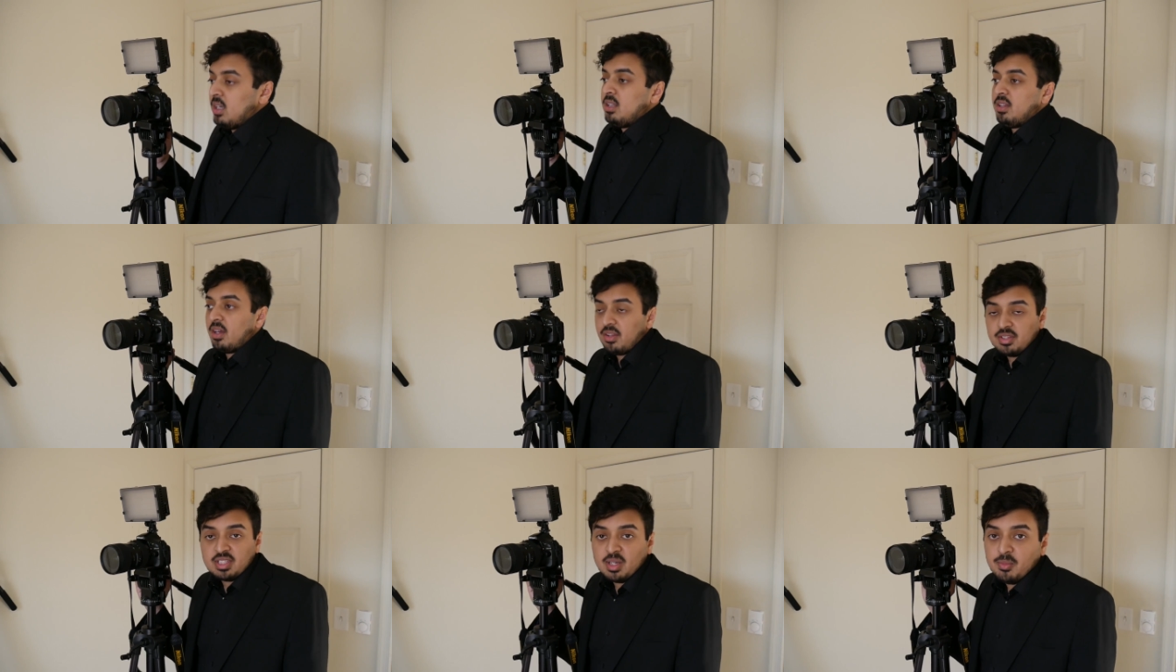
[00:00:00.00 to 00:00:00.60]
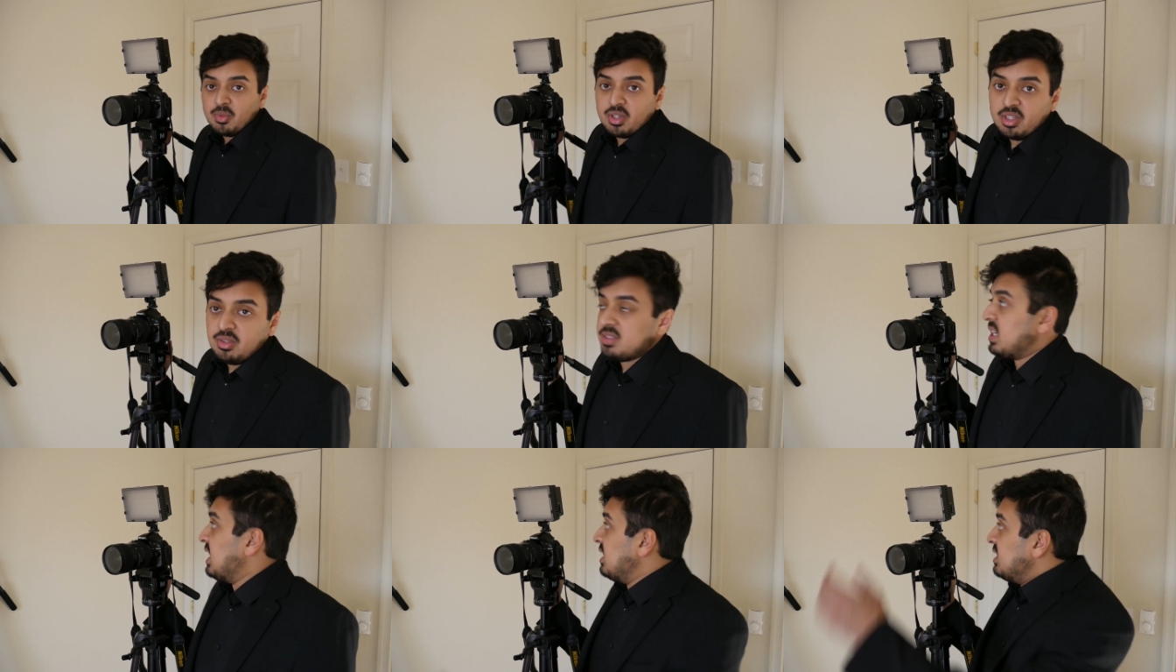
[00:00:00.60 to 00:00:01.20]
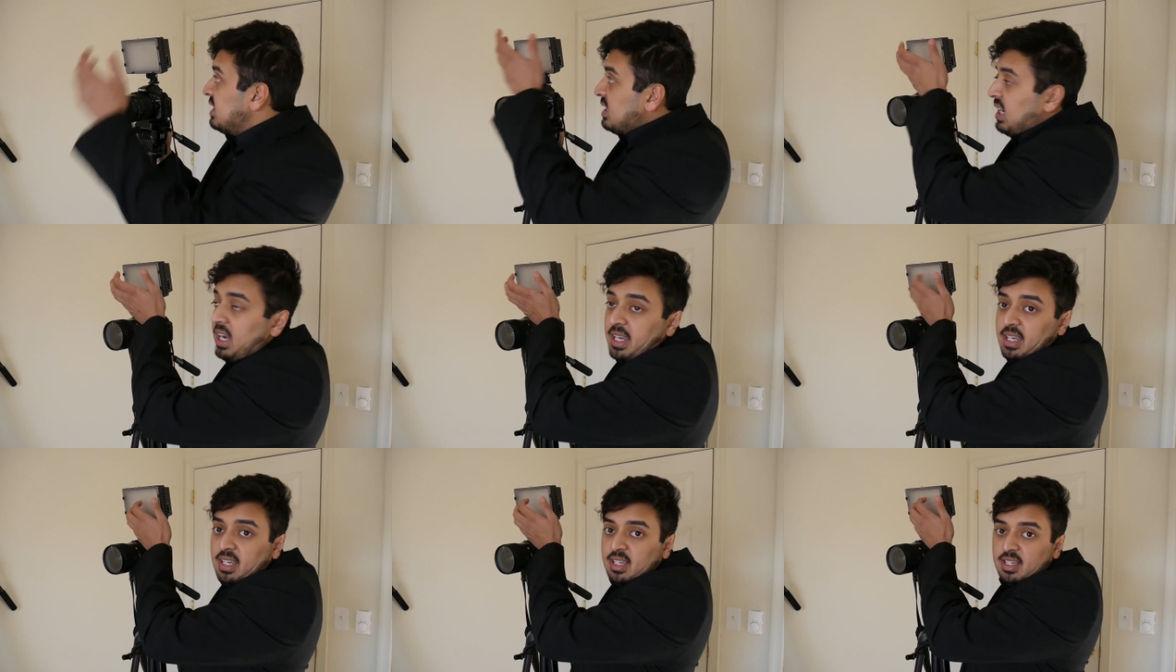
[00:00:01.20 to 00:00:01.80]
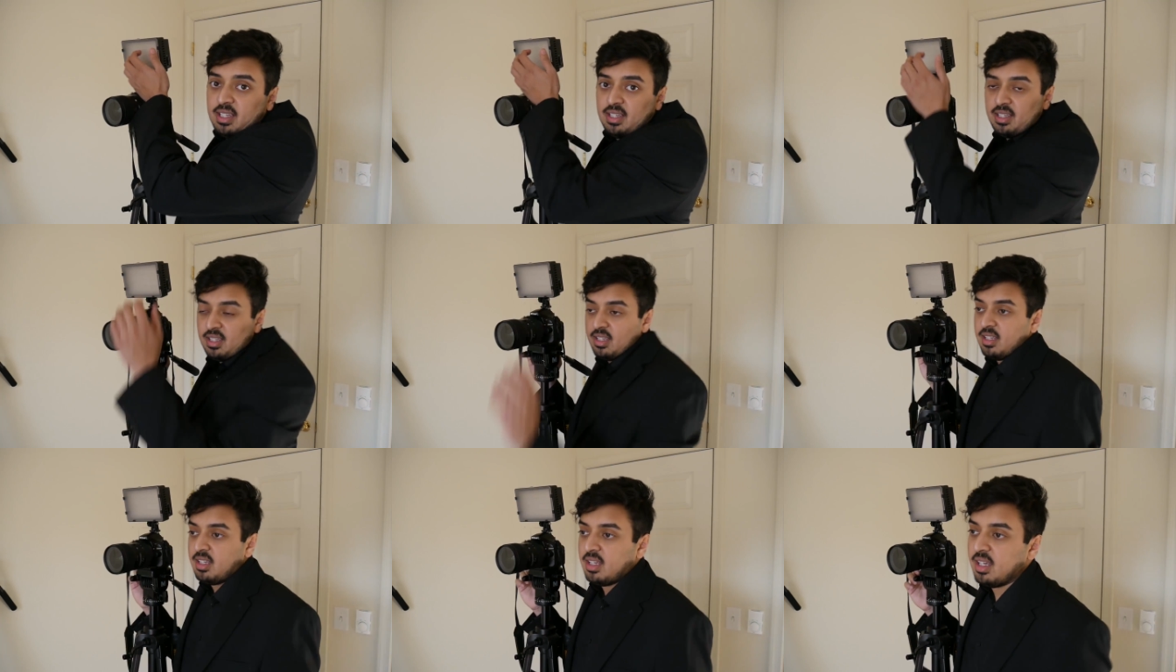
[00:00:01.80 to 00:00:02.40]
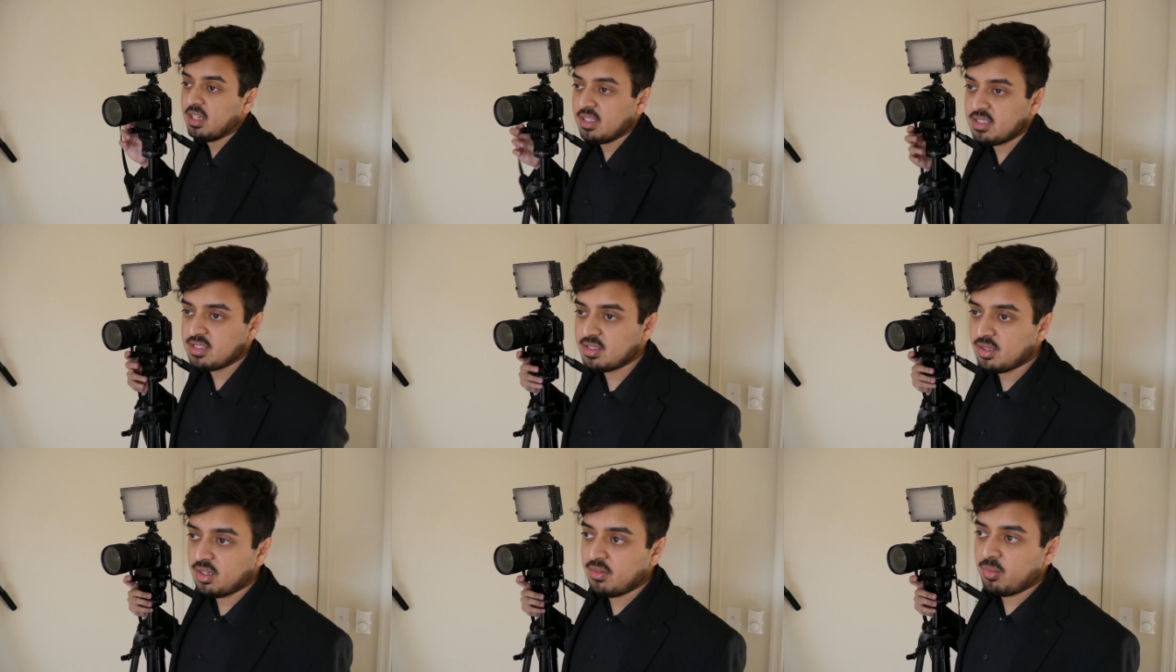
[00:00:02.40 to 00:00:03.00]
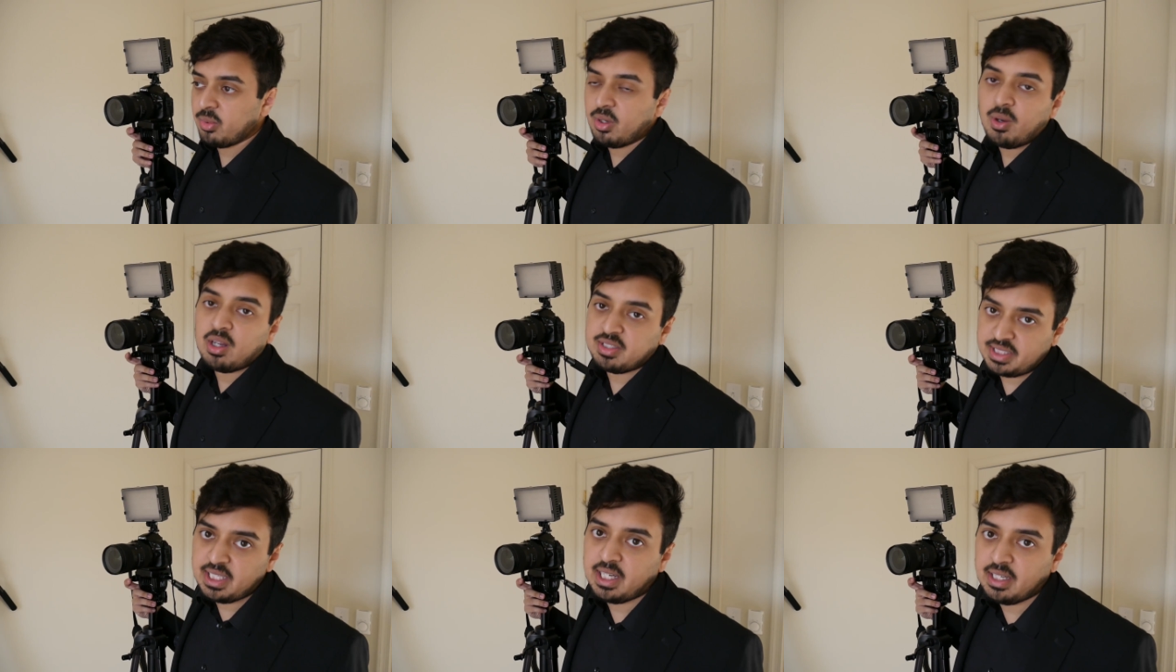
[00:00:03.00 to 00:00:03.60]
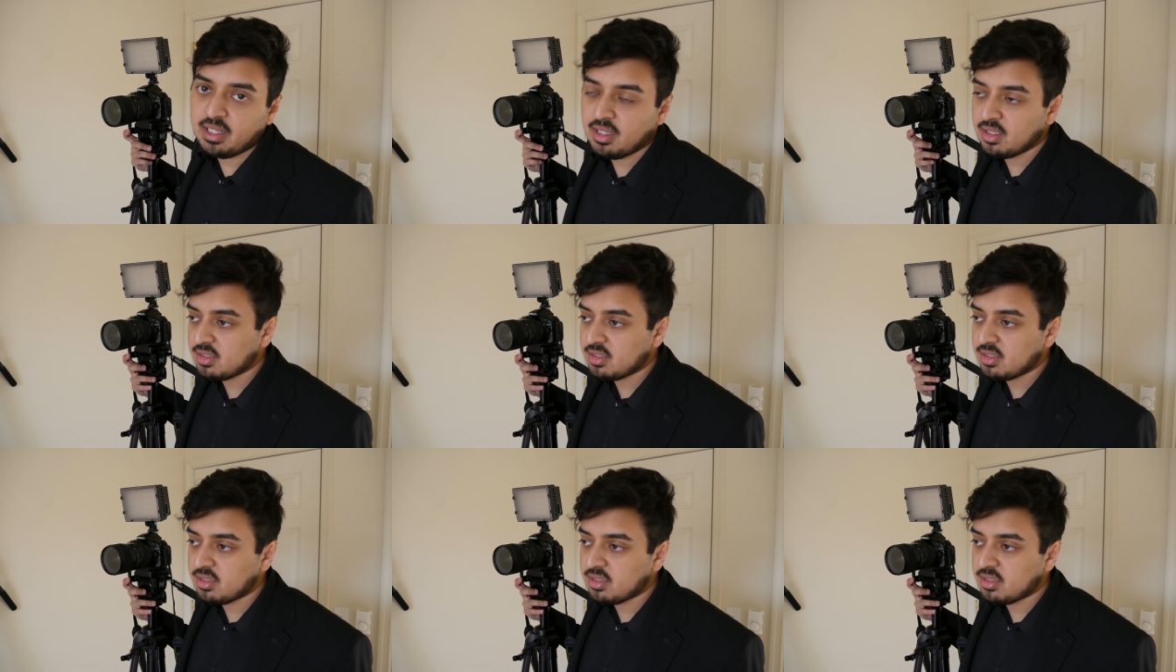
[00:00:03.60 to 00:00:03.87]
The other time we're gonna use the LED guy is if we go outside.